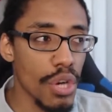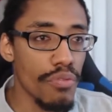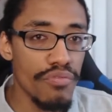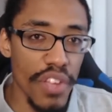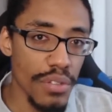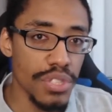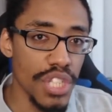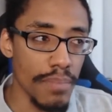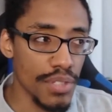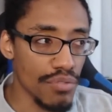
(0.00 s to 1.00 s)
feels
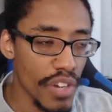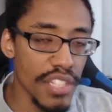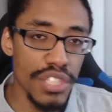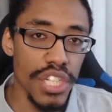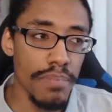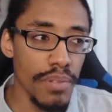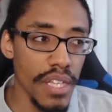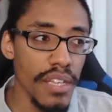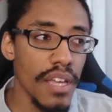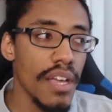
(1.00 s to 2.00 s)
cheap. It's written
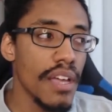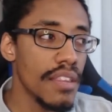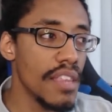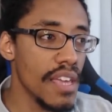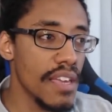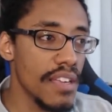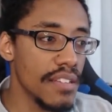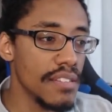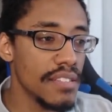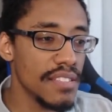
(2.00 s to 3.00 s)
cheaply. The
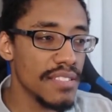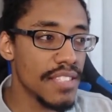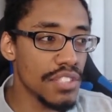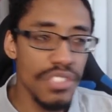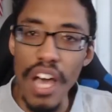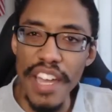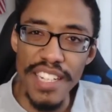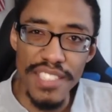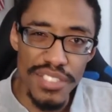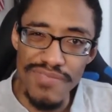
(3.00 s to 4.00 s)

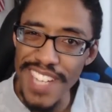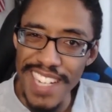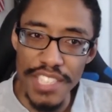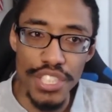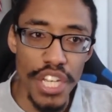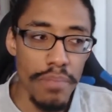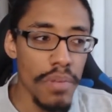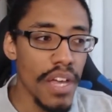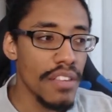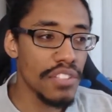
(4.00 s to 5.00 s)
design is kind of cheap.
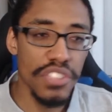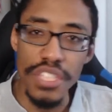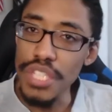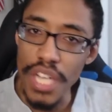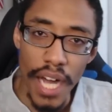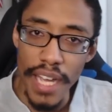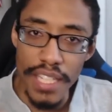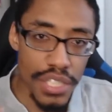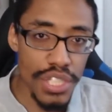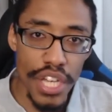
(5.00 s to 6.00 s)
The CGI
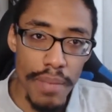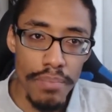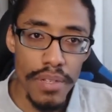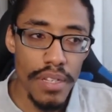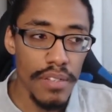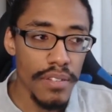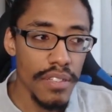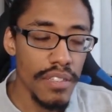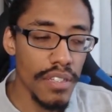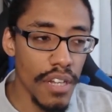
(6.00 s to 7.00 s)
is cheap.
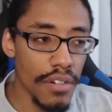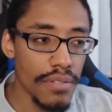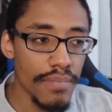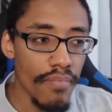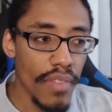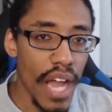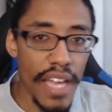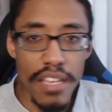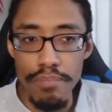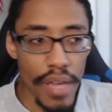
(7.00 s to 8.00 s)

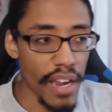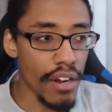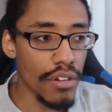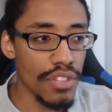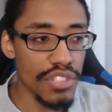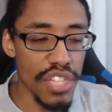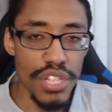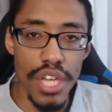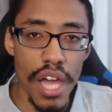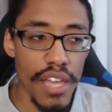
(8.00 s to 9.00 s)
I compare the
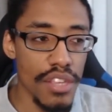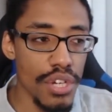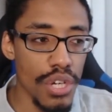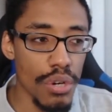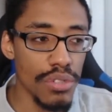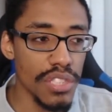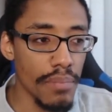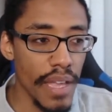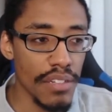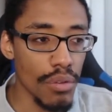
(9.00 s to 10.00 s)
CGI in this show to The
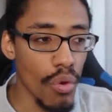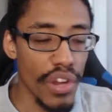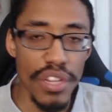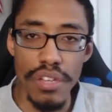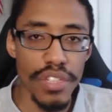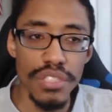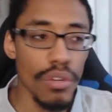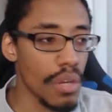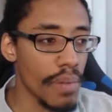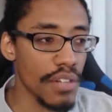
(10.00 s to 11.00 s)
Mandalorian, and there is
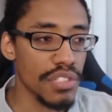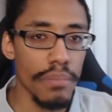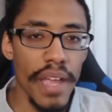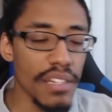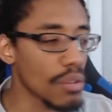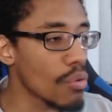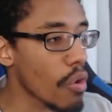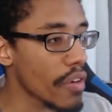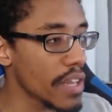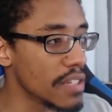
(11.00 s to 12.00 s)
no comparison. The
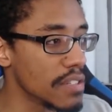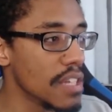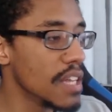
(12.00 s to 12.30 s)
Mandalorian